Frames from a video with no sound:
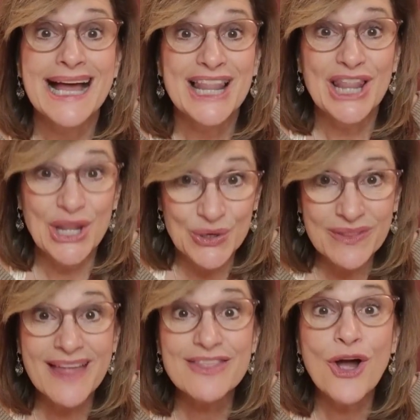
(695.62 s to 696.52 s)
Learned
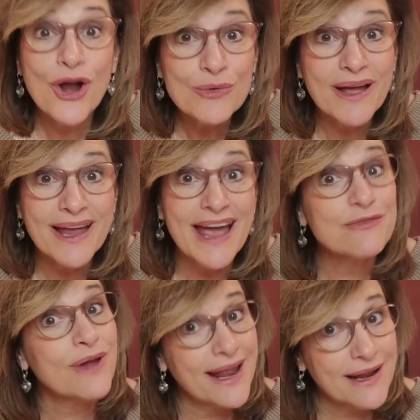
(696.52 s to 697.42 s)
that the hard way
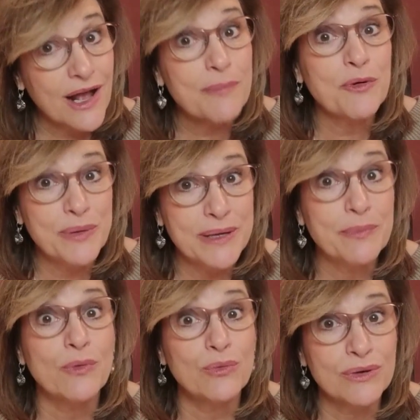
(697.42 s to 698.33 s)
after I had a couple
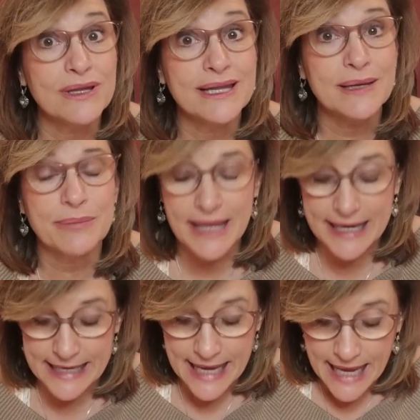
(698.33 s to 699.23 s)
people really complain.